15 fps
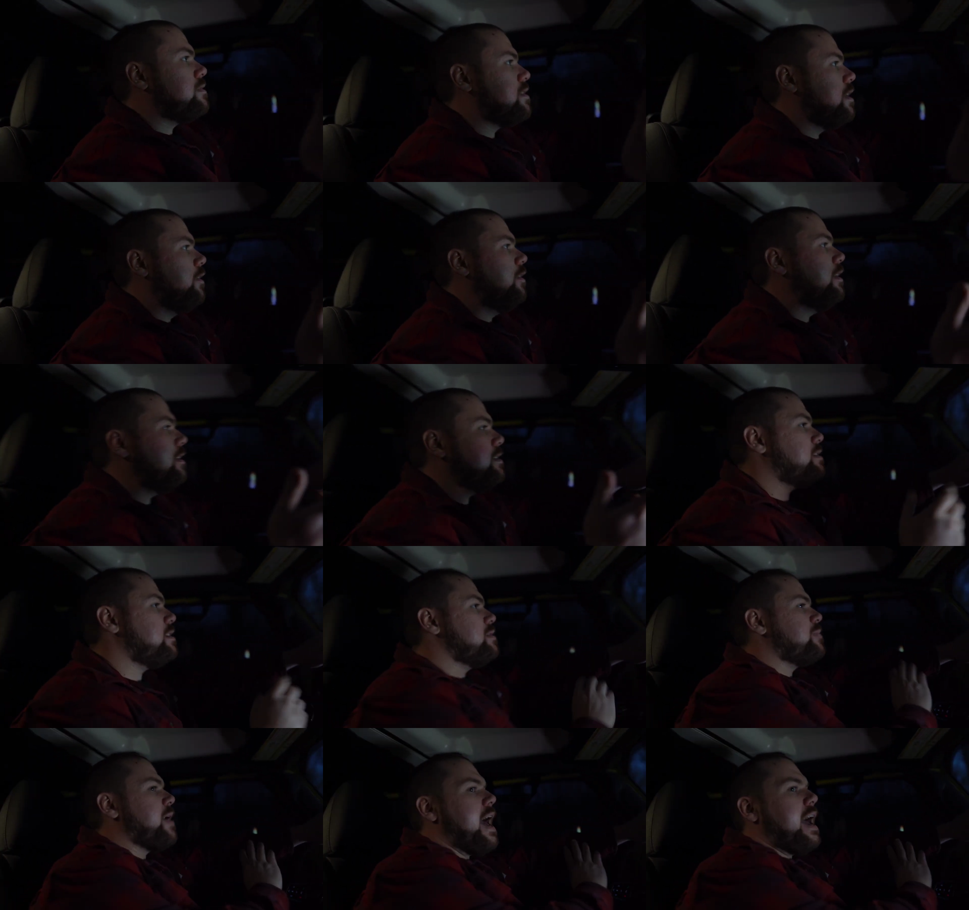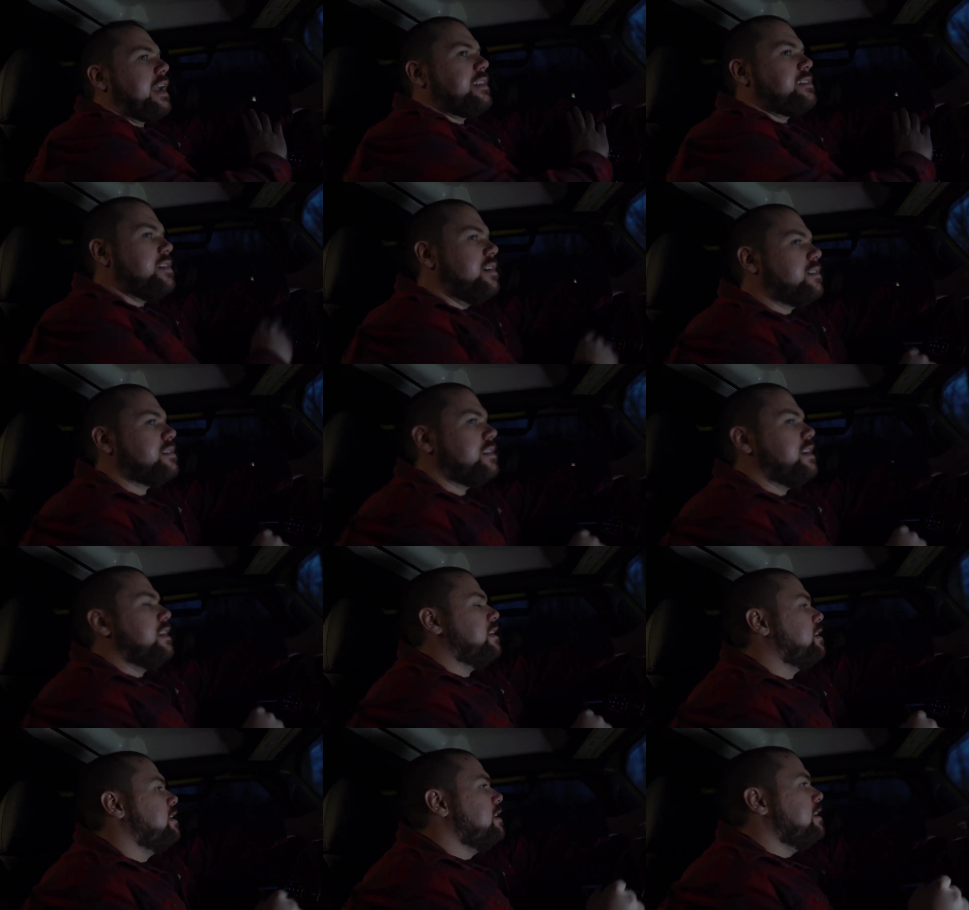so this is back tucked
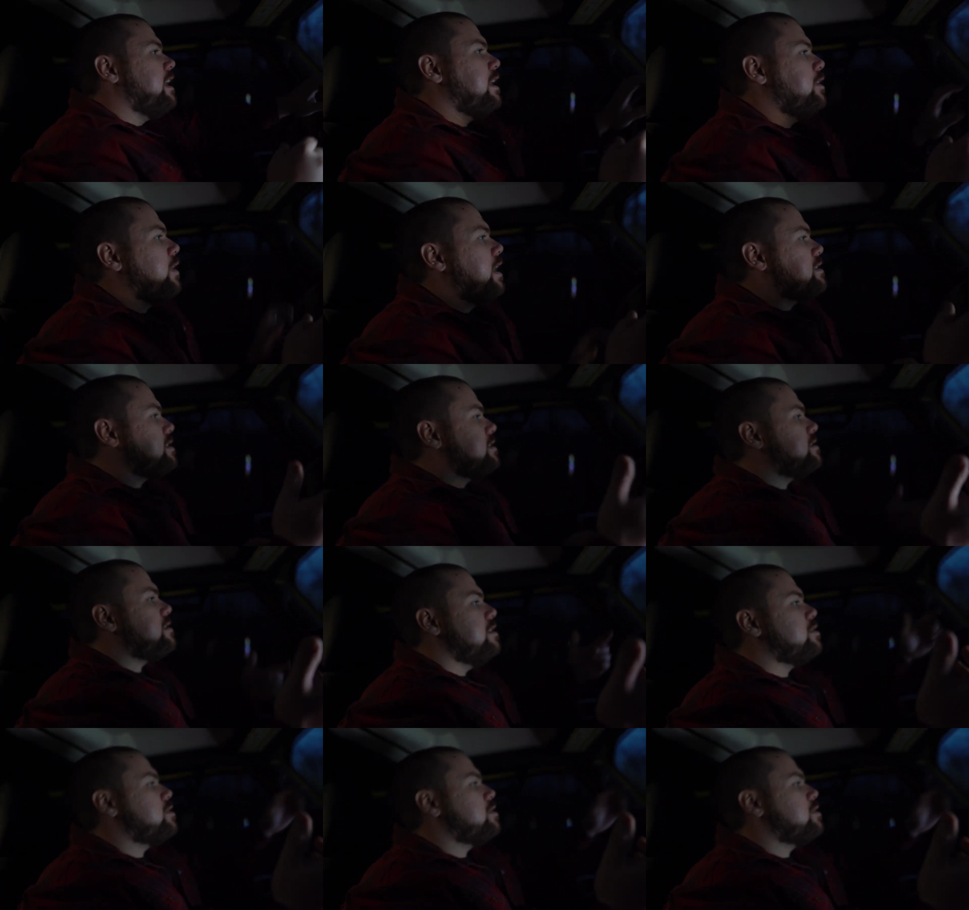in, and you guys can see